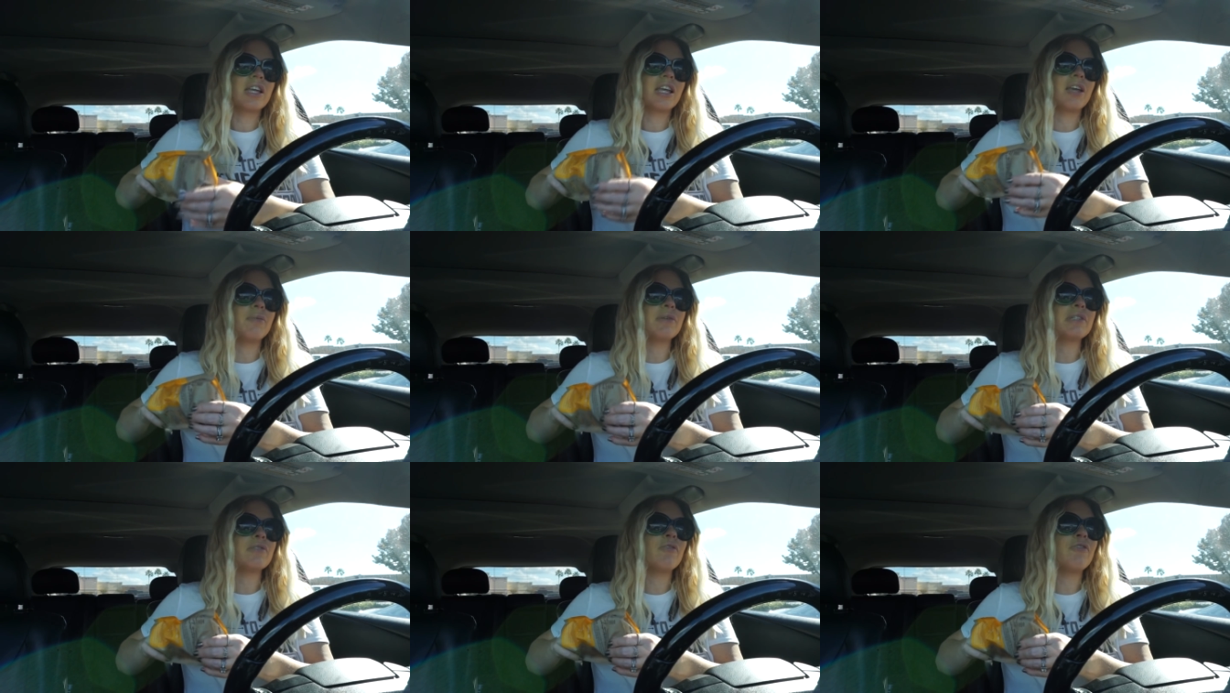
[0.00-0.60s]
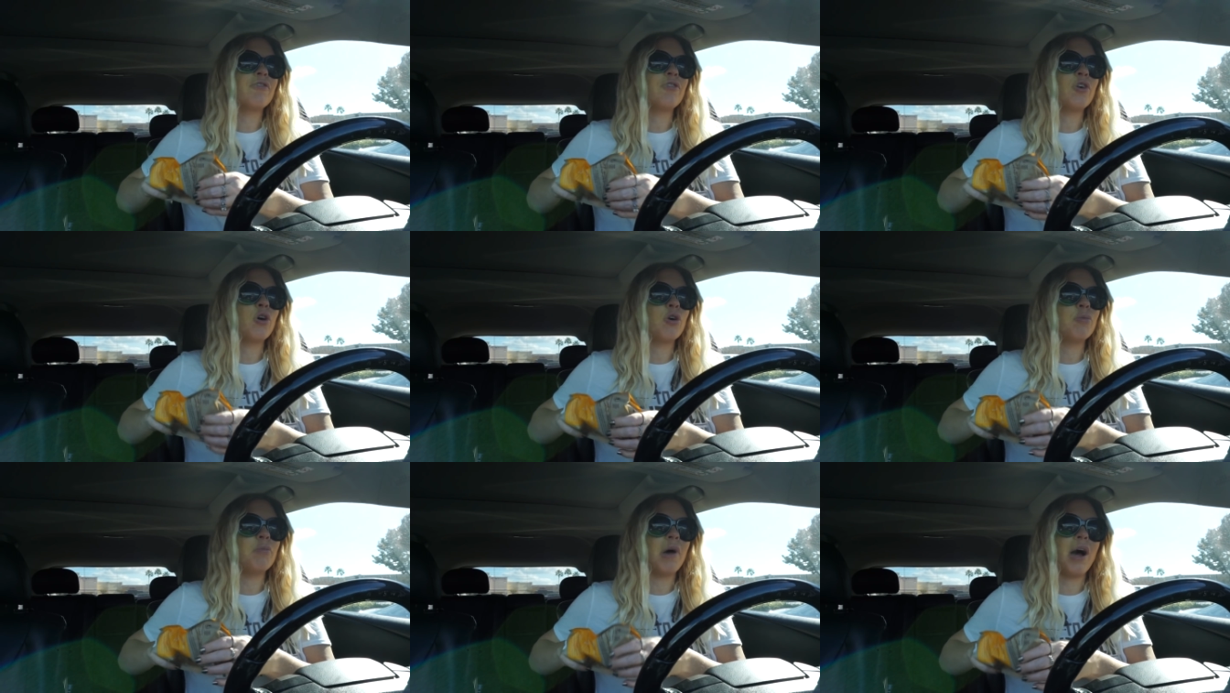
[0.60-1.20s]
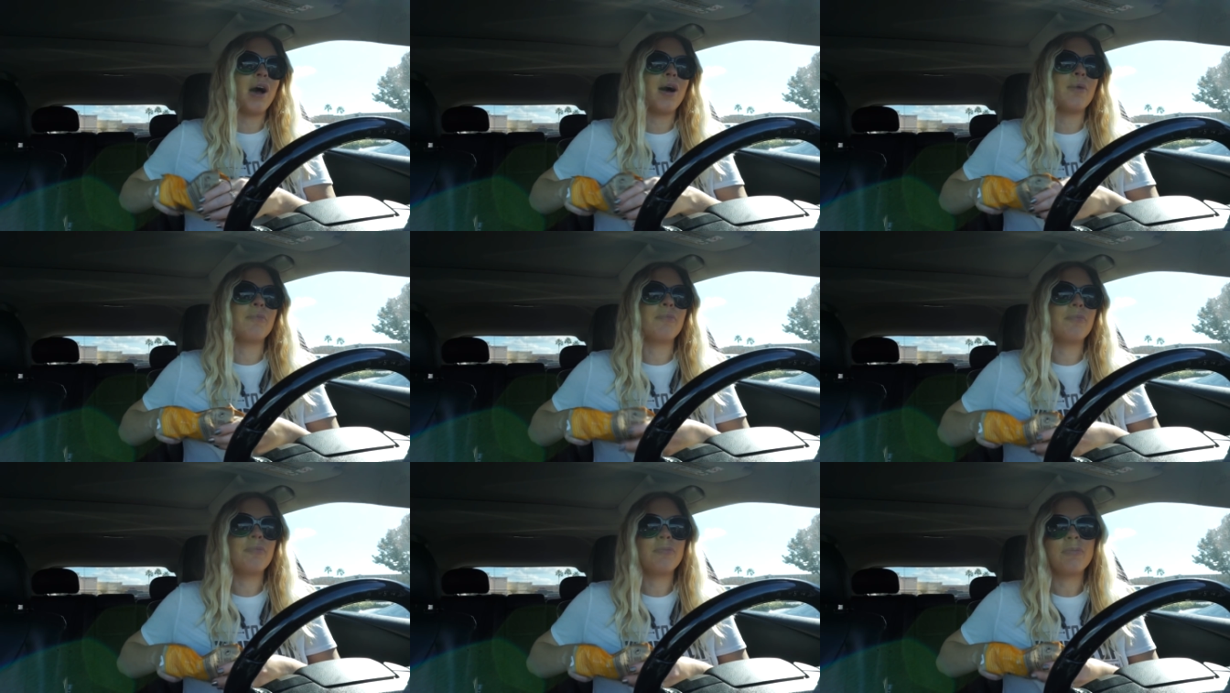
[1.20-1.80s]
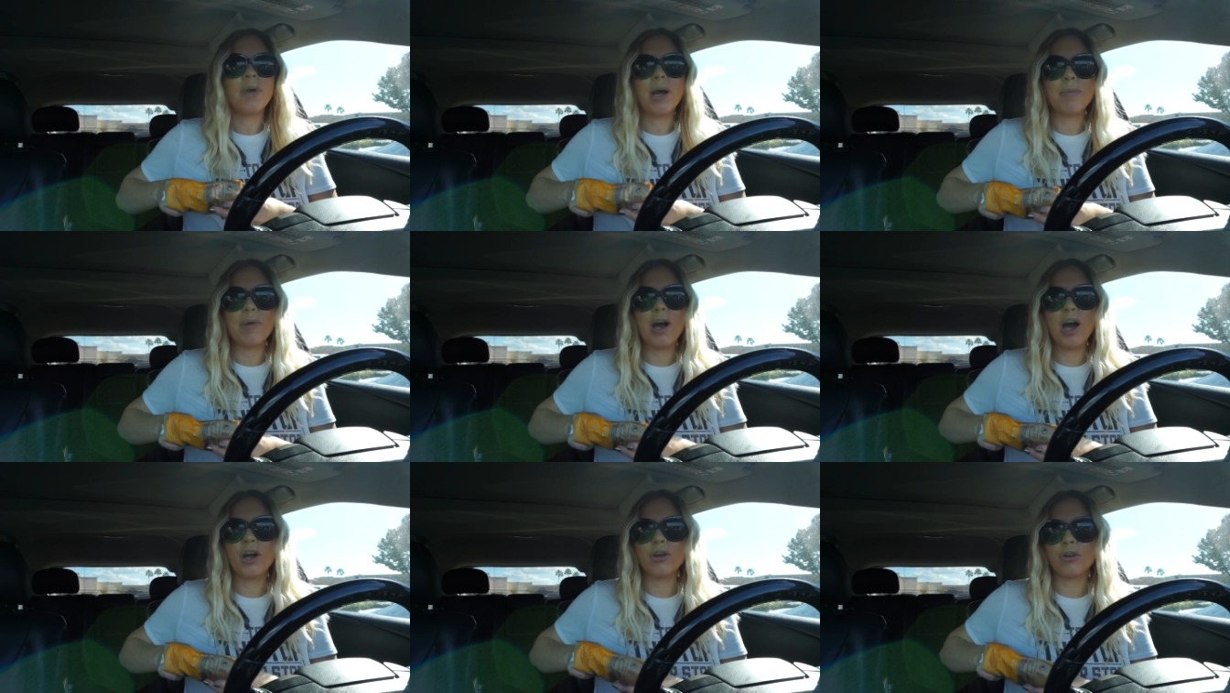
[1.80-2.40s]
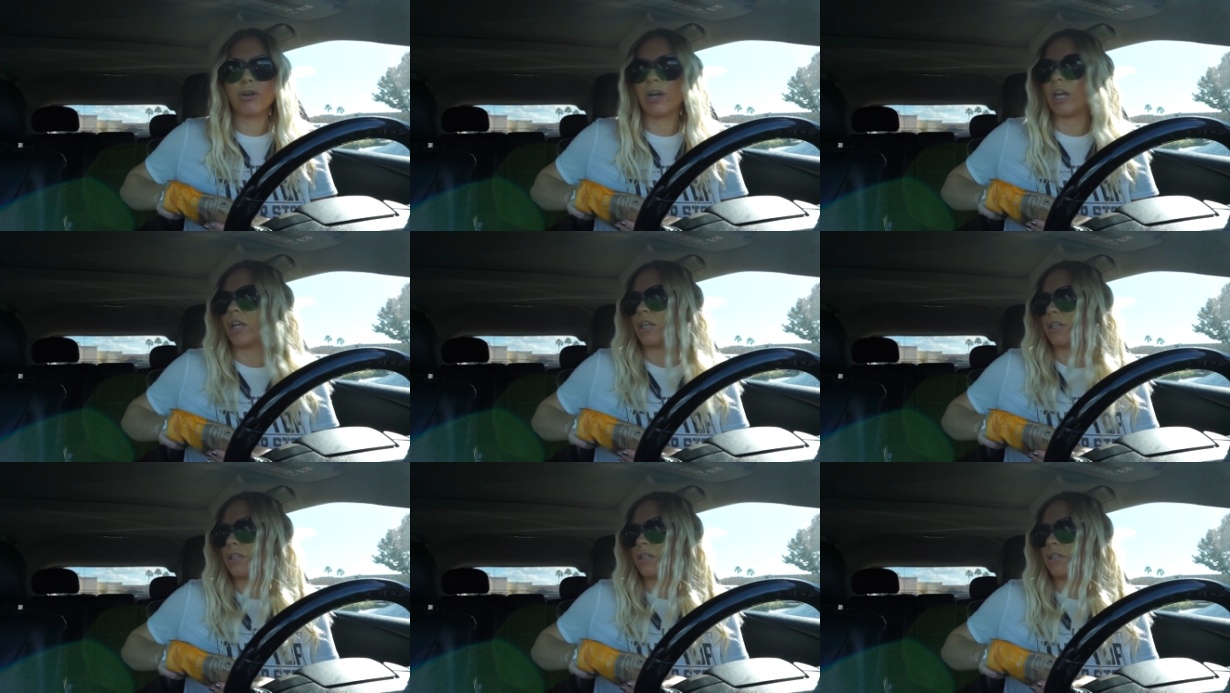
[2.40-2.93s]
give me some food, mom. I'm hungry.